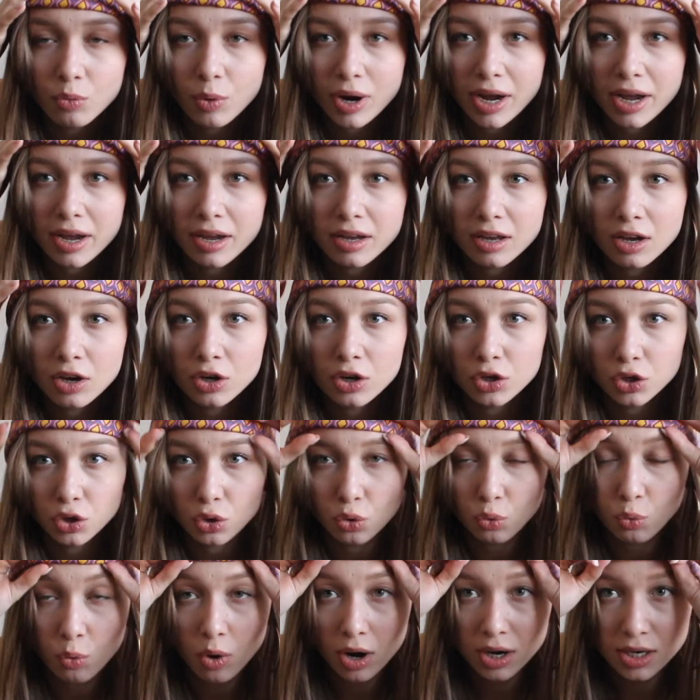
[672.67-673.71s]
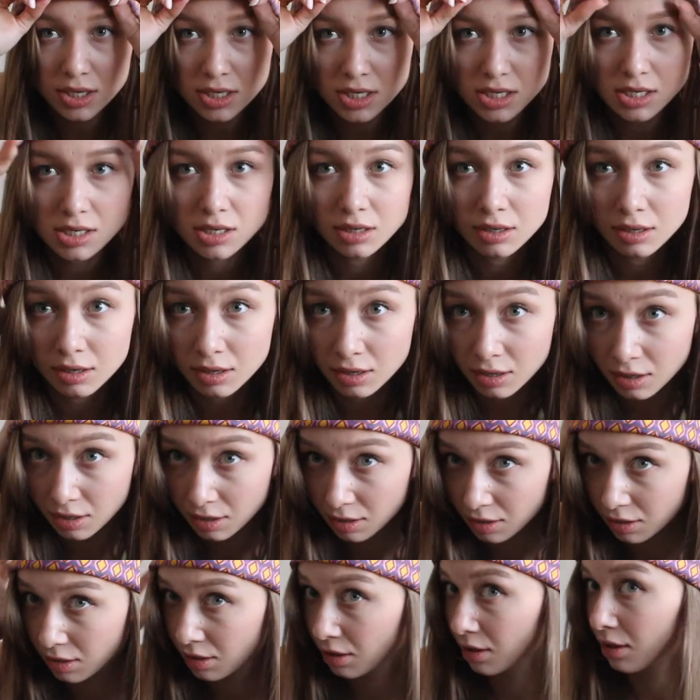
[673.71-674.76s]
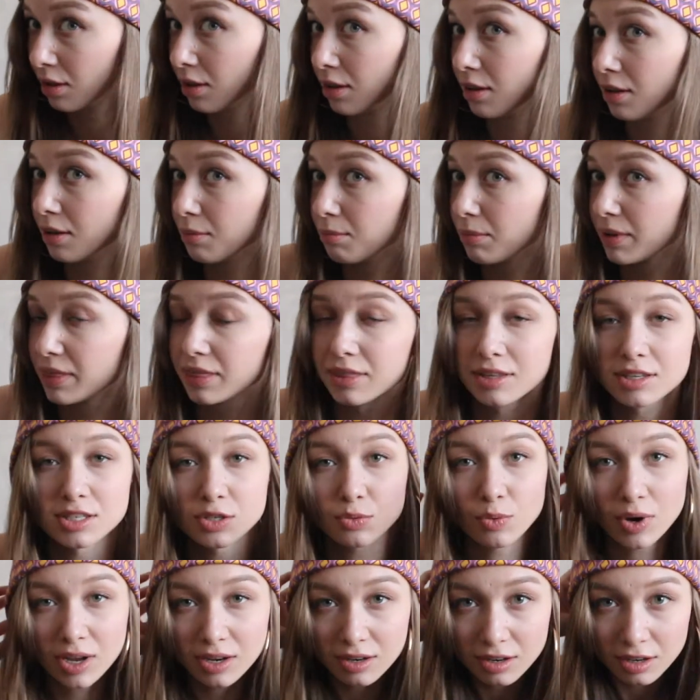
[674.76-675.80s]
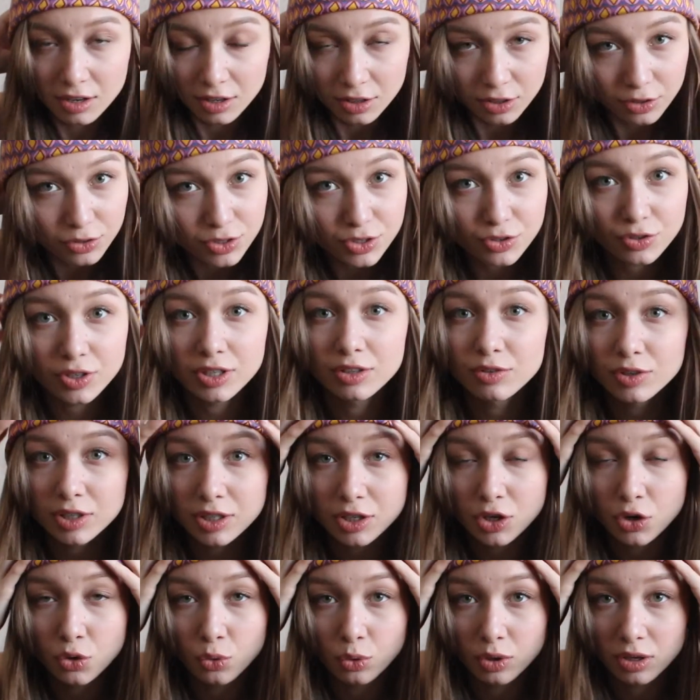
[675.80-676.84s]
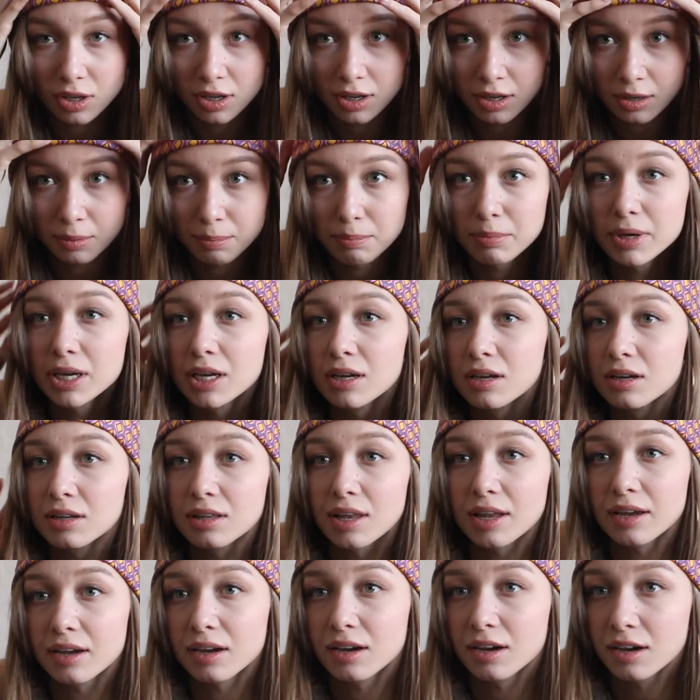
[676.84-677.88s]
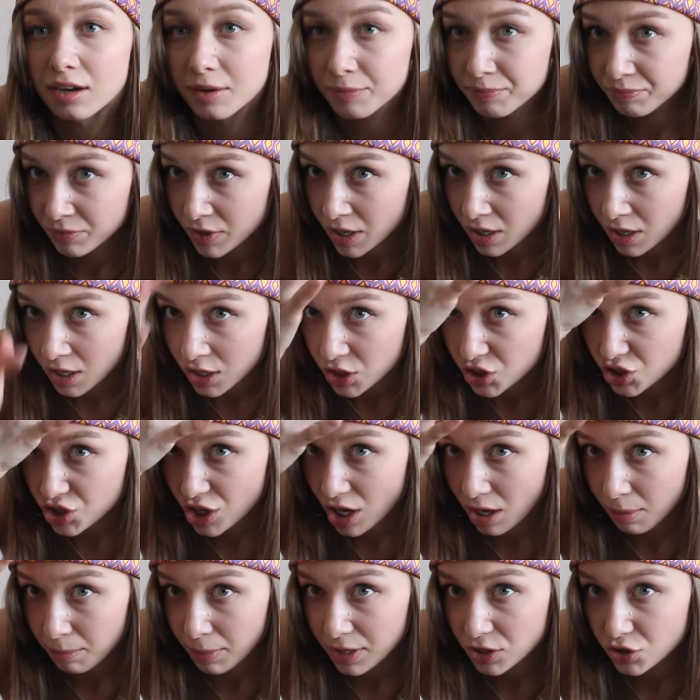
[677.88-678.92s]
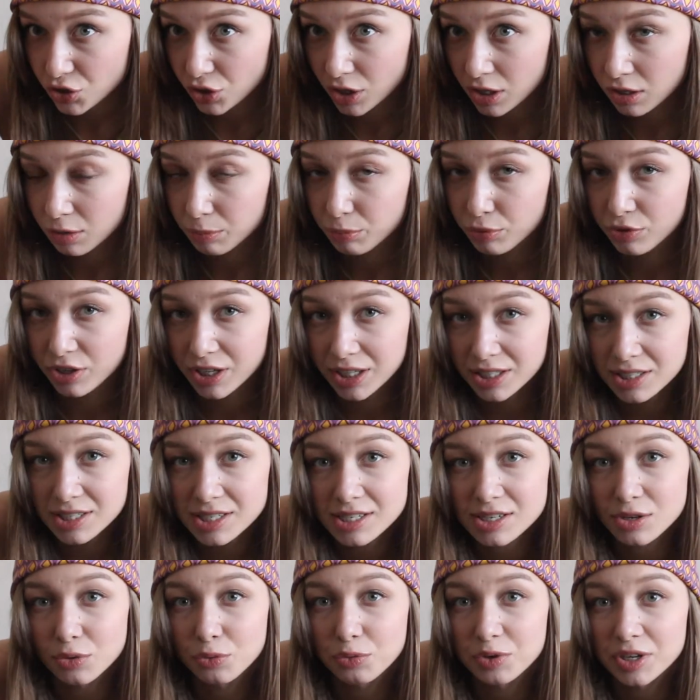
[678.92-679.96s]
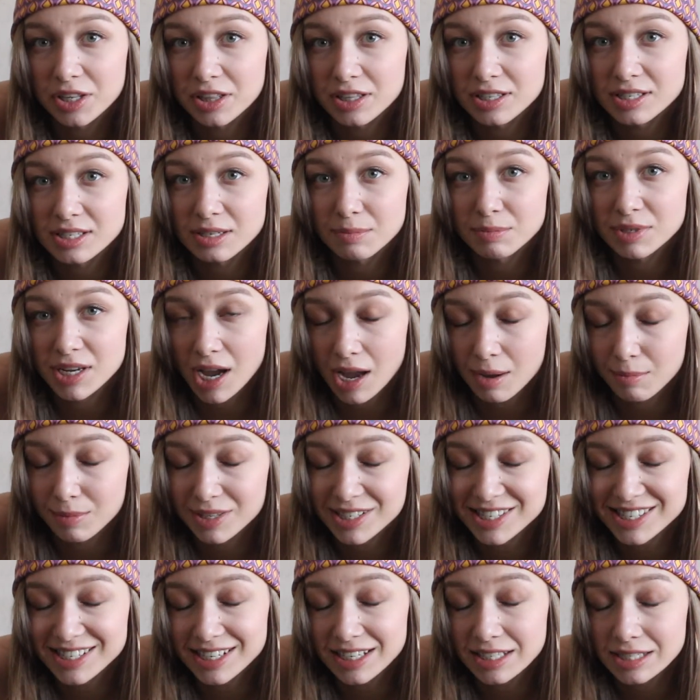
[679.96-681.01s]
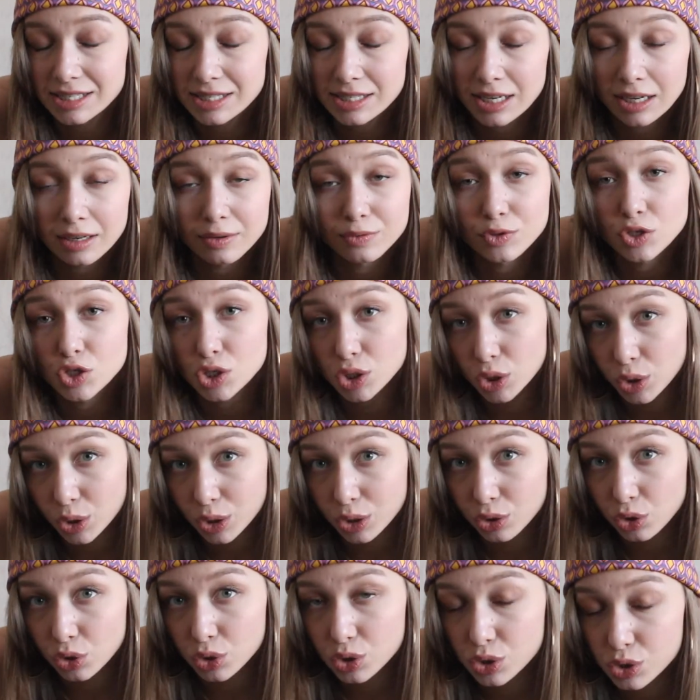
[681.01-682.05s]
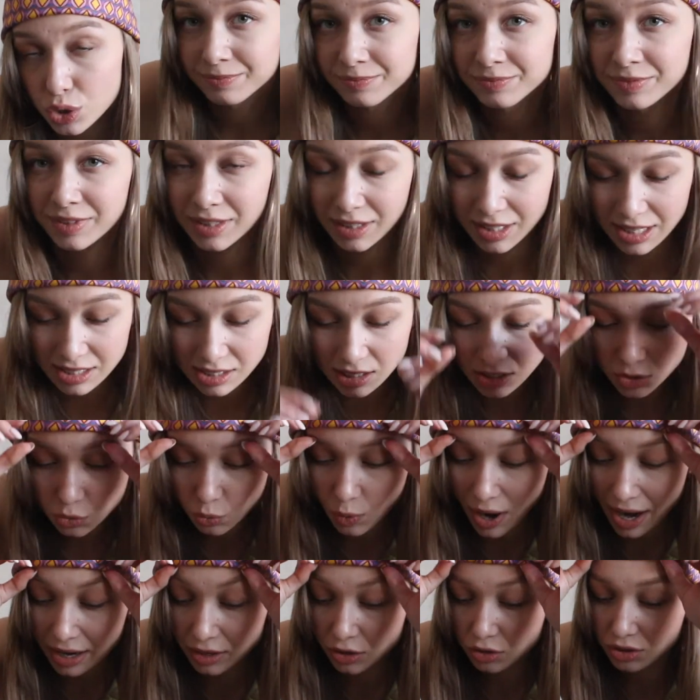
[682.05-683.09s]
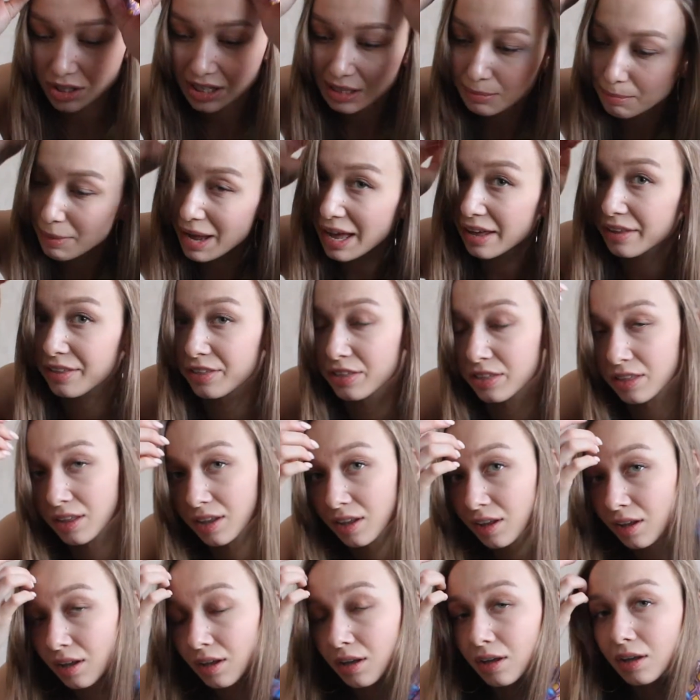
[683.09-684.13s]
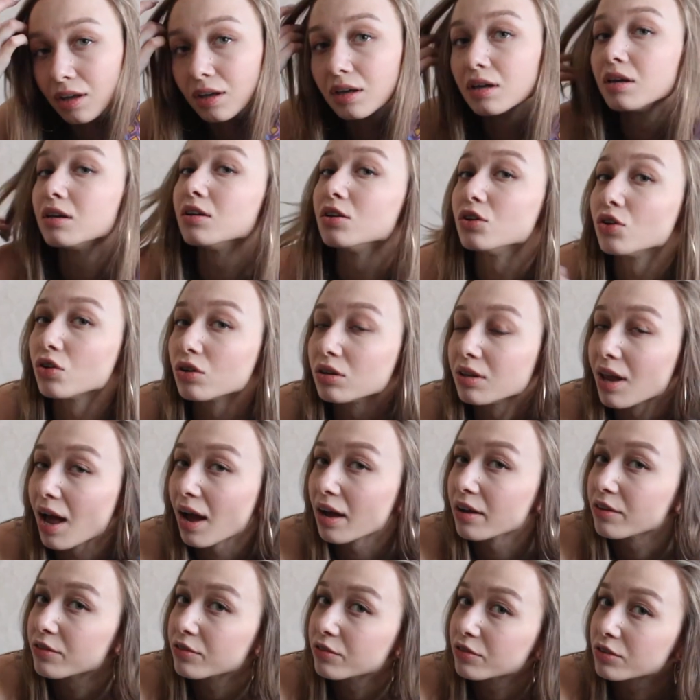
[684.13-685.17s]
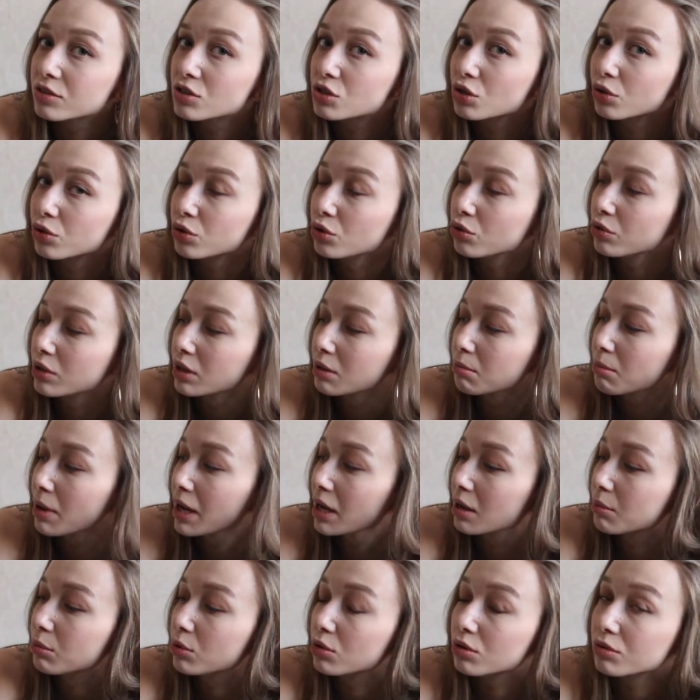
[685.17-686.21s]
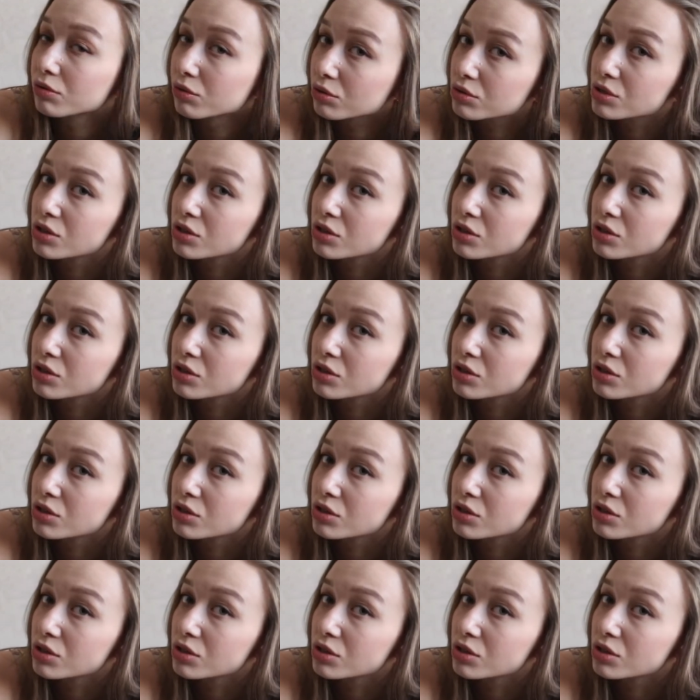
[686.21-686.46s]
way you want, but this one looks really, really cool, being like geometrical print with some diamonds inside of the circles. This is why you need math in your life, so you can make beautiful